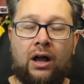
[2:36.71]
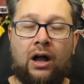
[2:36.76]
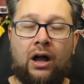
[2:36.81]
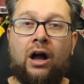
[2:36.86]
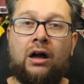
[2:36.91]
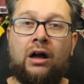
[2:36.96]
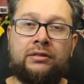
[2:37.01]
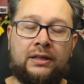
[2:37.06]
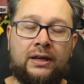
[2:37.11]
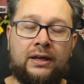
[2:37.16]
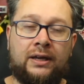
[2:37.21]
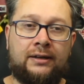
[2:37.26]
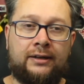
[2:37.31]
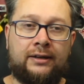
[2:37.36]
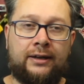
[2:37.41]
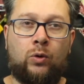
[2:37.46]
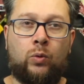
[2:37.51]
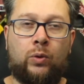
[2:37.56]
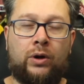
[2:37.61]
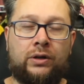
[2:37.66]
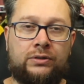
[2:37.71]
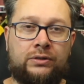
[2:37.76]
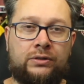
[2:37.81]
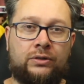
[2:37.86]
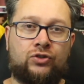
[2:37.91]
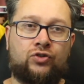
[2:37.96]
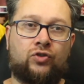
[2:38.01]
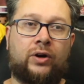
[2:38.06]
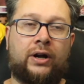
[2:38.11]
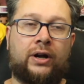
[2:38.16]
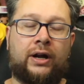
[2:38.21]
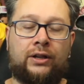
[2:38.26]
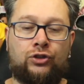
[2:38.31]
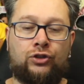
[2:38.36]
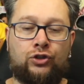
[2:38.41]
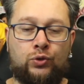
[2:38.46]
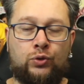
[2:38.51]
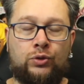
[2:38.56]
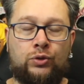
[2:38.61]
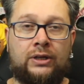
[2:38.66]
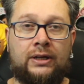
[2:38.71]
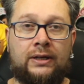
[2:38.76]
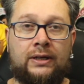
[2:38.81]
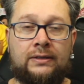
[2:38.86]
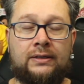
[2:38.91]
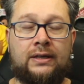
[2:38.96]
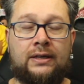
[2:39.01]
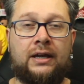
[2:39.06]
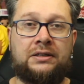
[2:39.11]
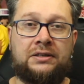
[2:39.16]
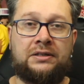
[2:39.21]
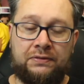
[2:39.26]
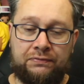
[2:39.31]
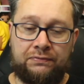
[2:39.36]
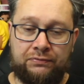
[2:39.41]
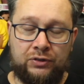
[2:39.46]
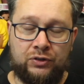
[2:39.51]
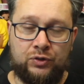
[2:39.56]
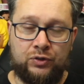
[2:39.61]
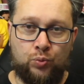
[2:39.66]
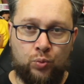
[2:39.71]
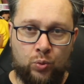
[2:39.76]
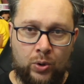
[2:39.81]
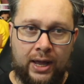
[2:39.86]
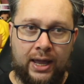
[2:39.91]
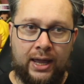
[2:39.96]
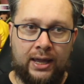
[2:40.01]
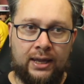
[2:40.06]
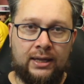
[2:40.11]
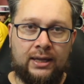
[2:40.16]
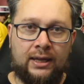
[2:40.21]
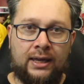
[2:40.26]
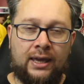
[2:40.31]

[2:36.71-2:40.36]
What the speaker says: Arthur now wants to try and do things a different way.